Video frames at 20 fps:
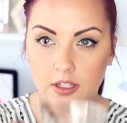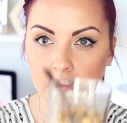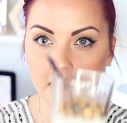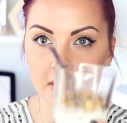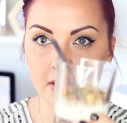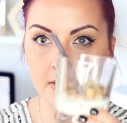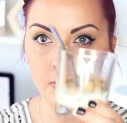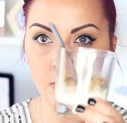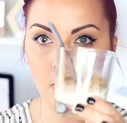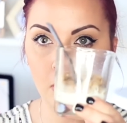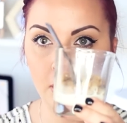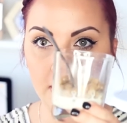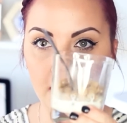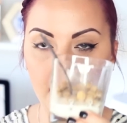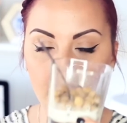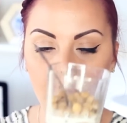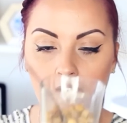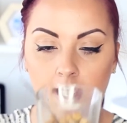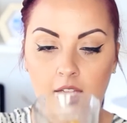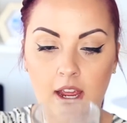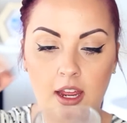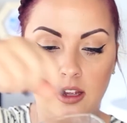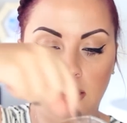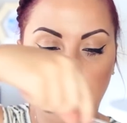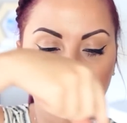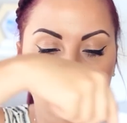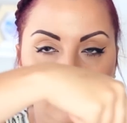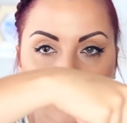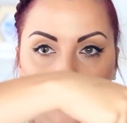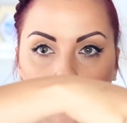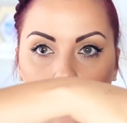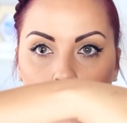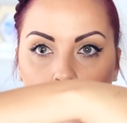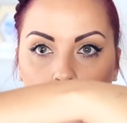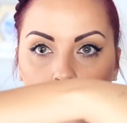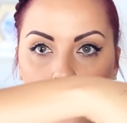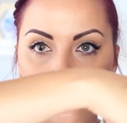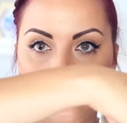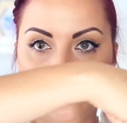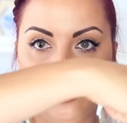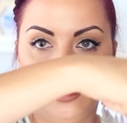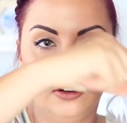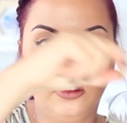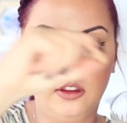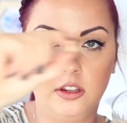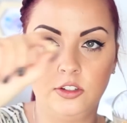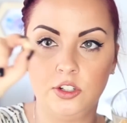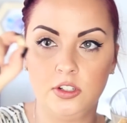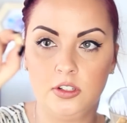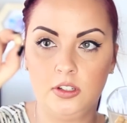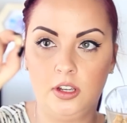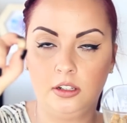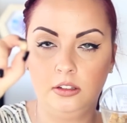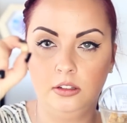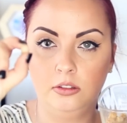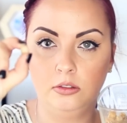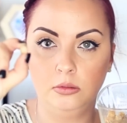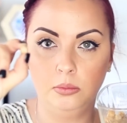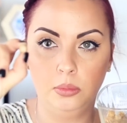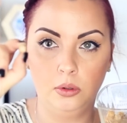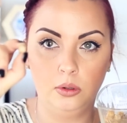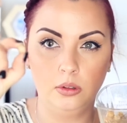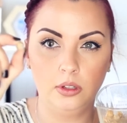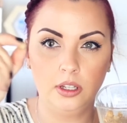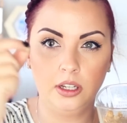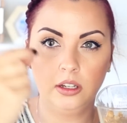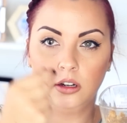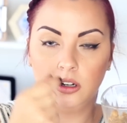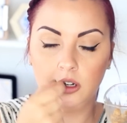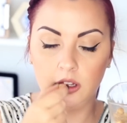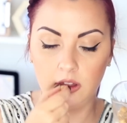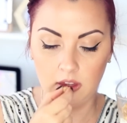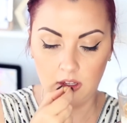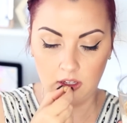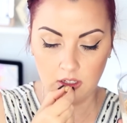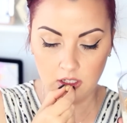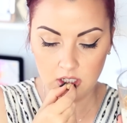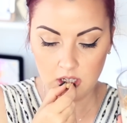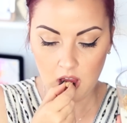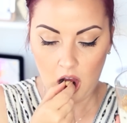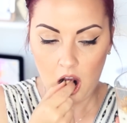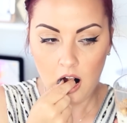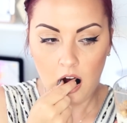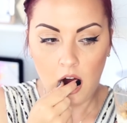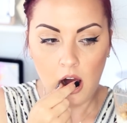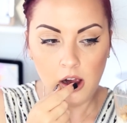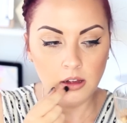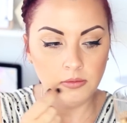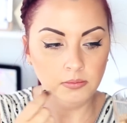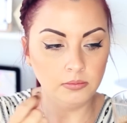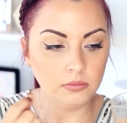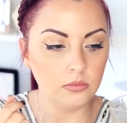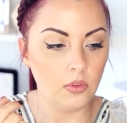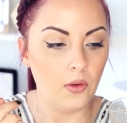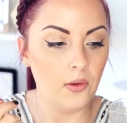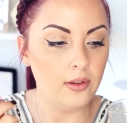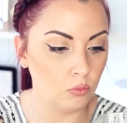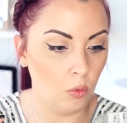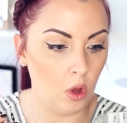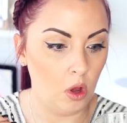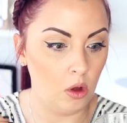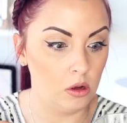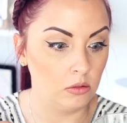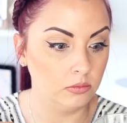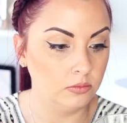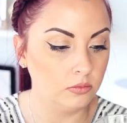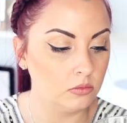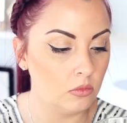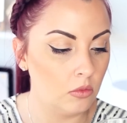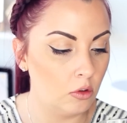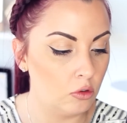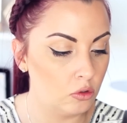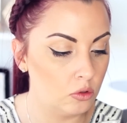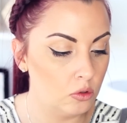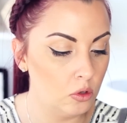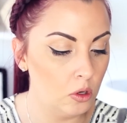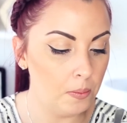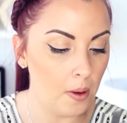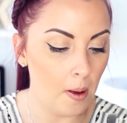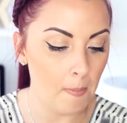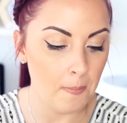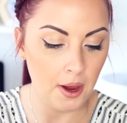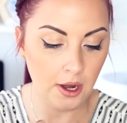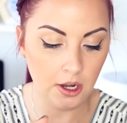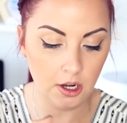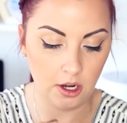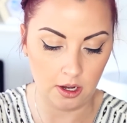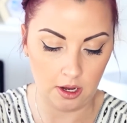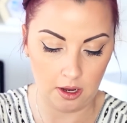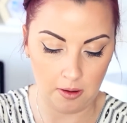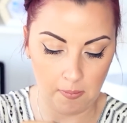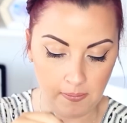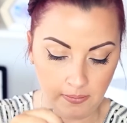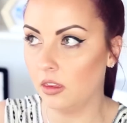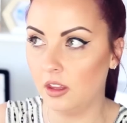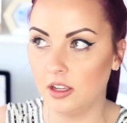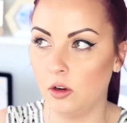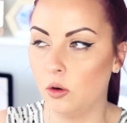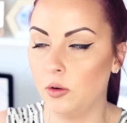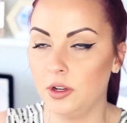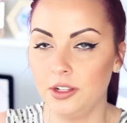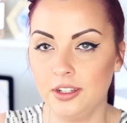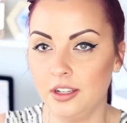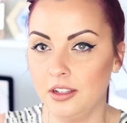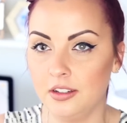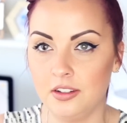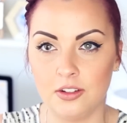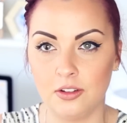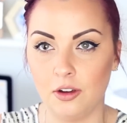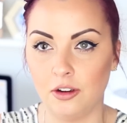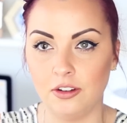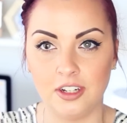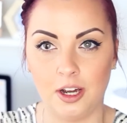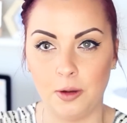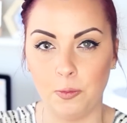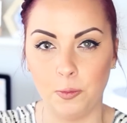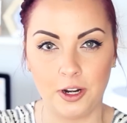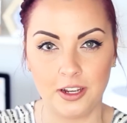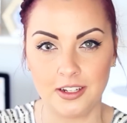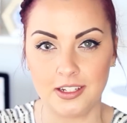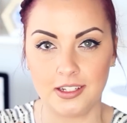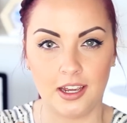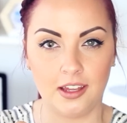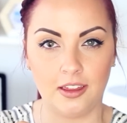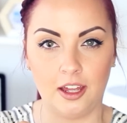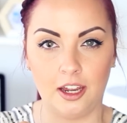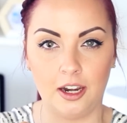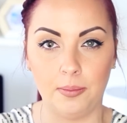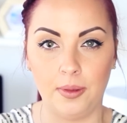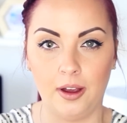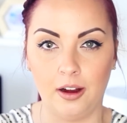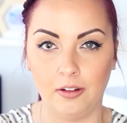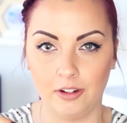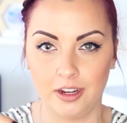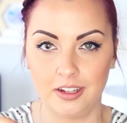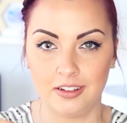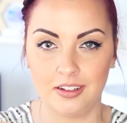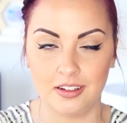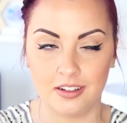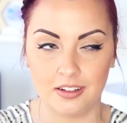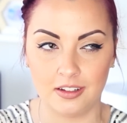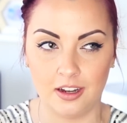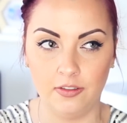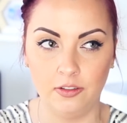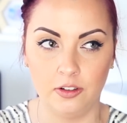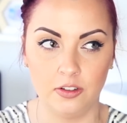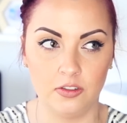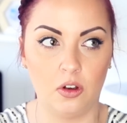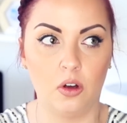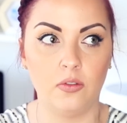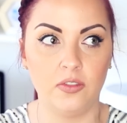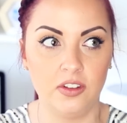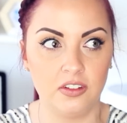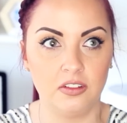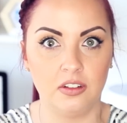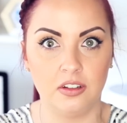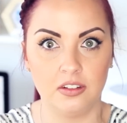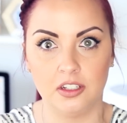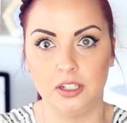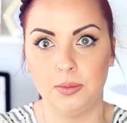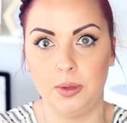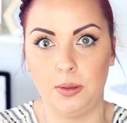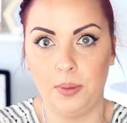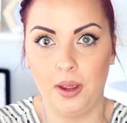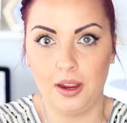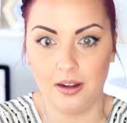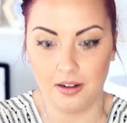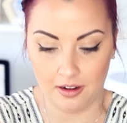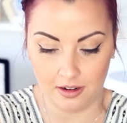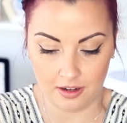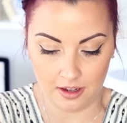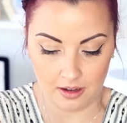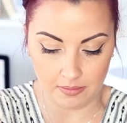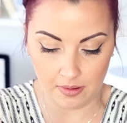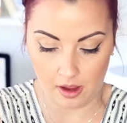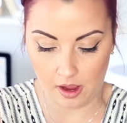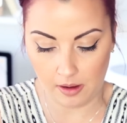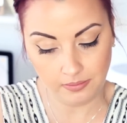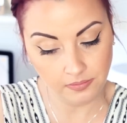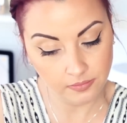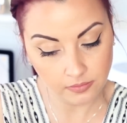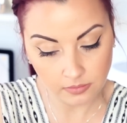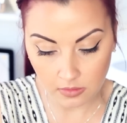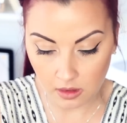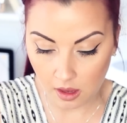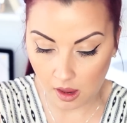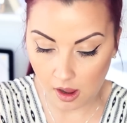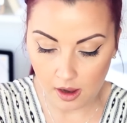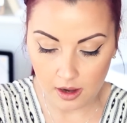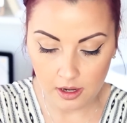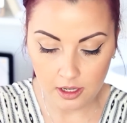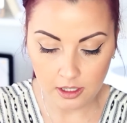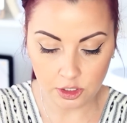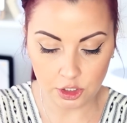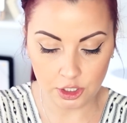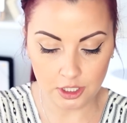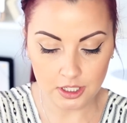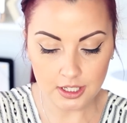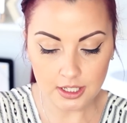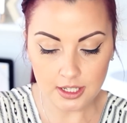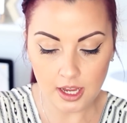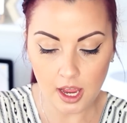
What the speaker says: this is what they look like. So they're just like little bally kind of things. Well, super peanutty. That always sounds so dumb when I say that about Reese's stuff because obviously it's going to be peanutty, but just